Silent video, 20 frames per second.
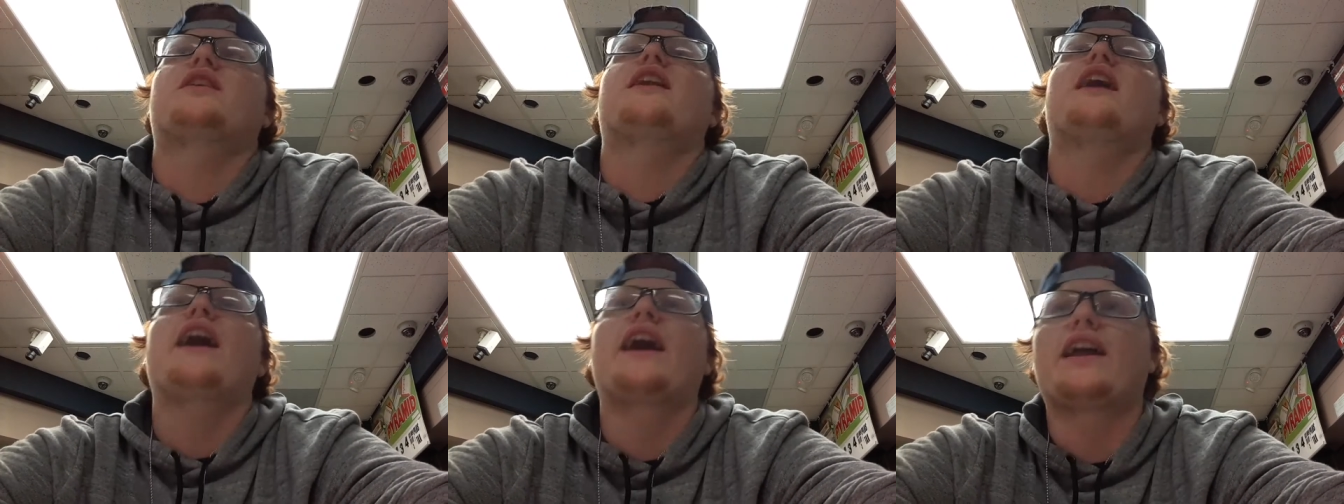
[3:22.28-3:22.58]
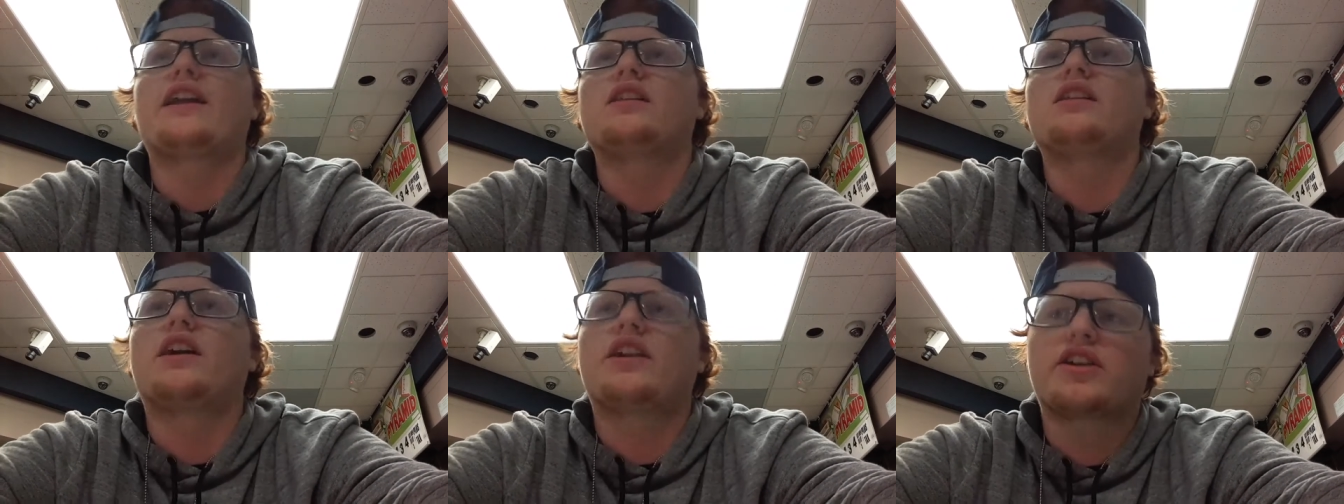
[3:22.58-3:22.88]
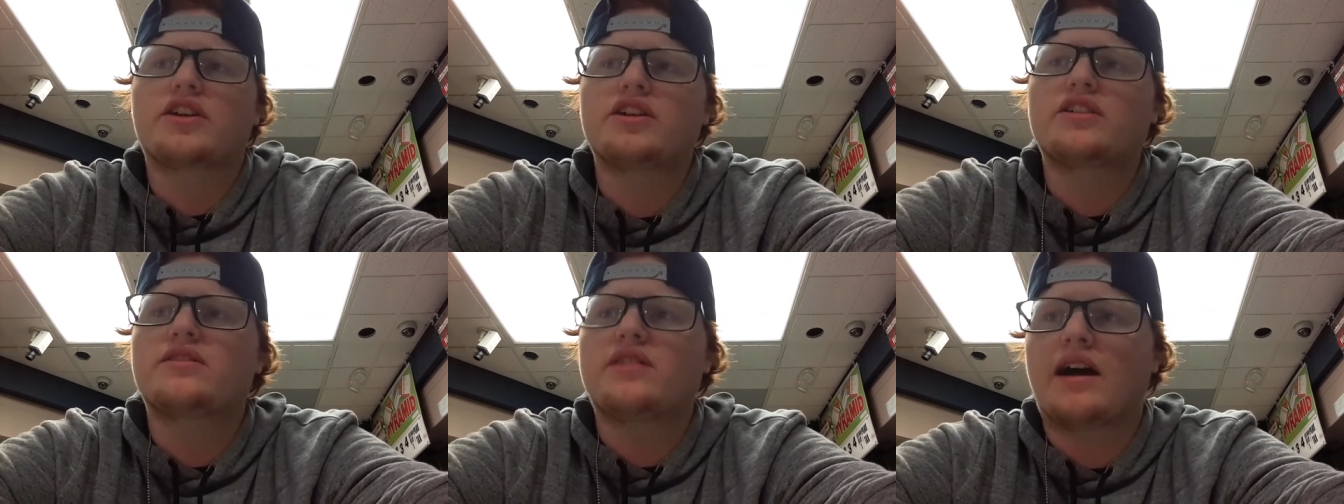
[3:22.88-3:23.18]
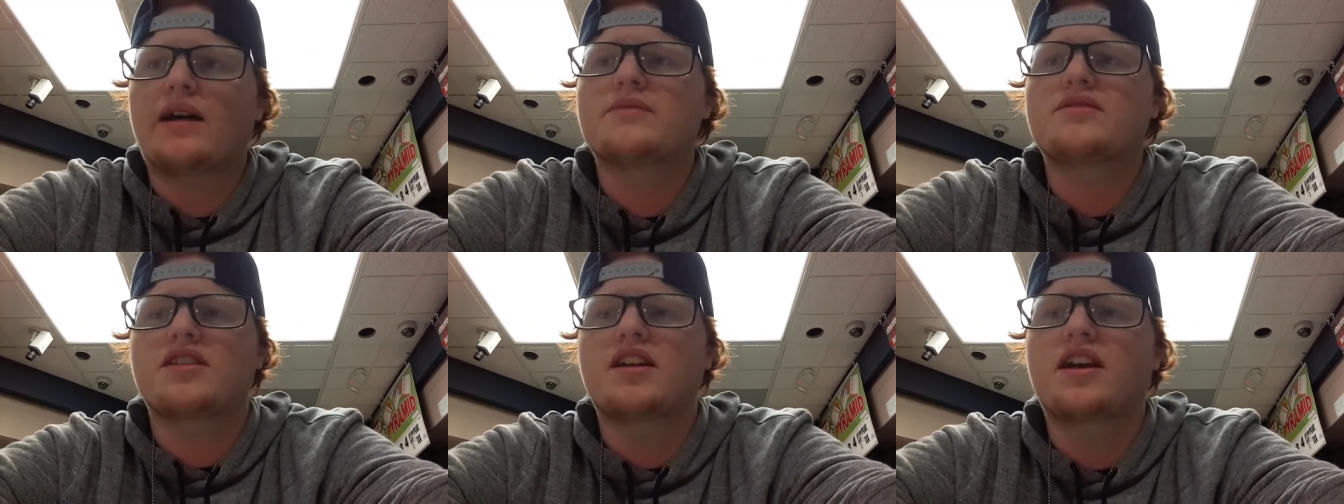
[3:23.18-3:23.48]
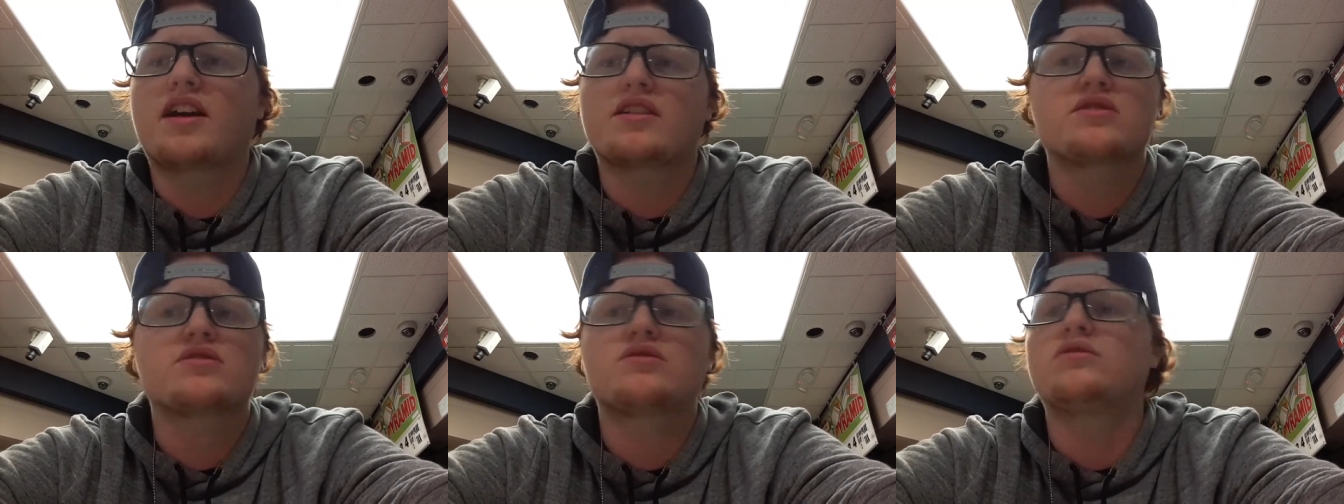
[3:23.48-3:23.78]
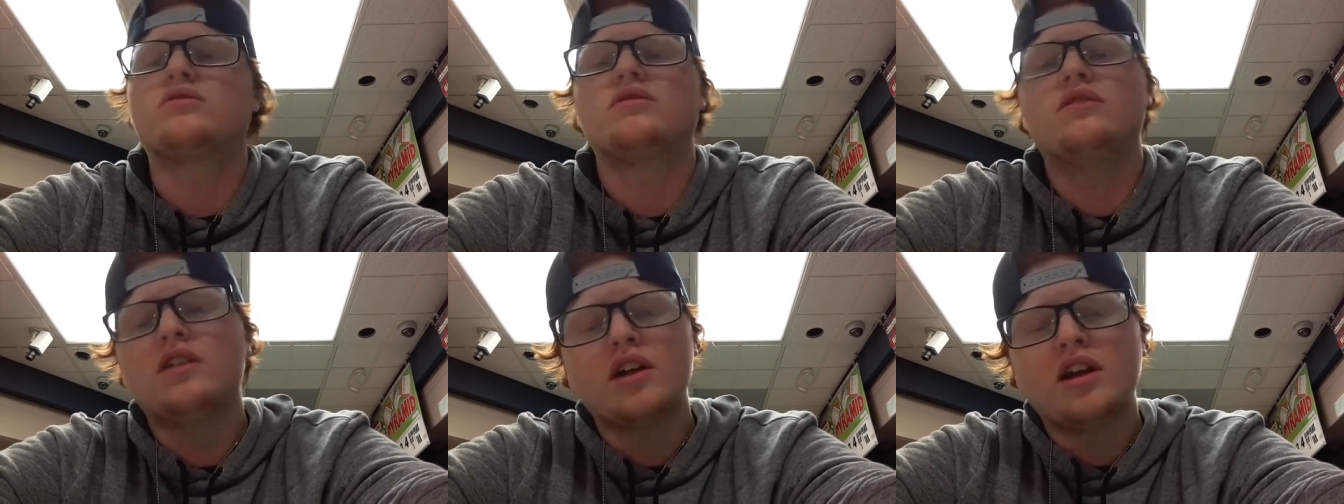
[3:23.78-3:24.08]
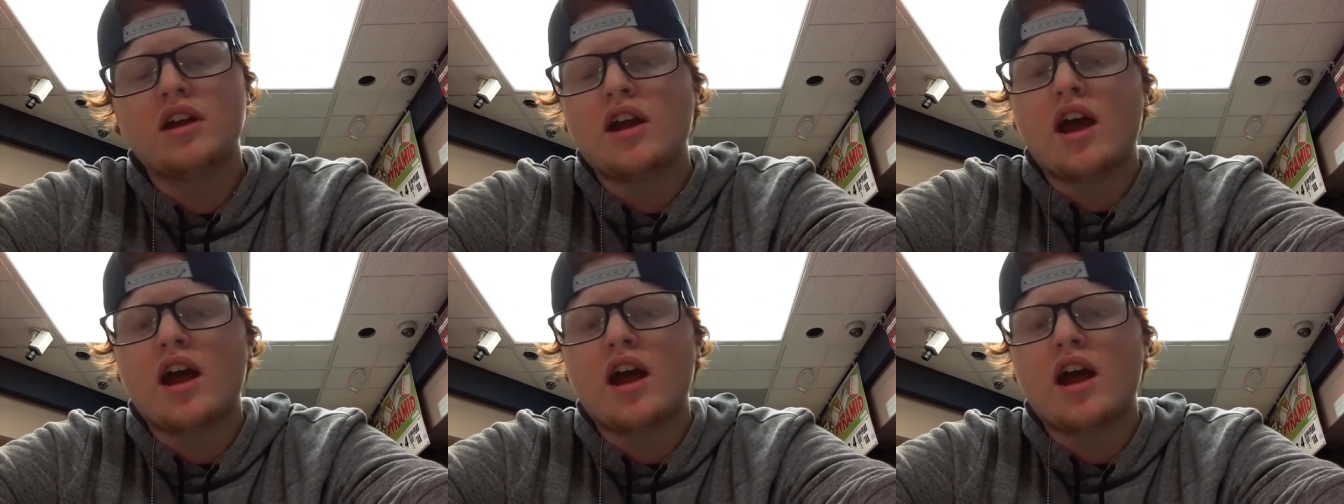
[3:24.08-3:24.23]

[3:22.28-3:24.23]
And I had a lot of good times in high school.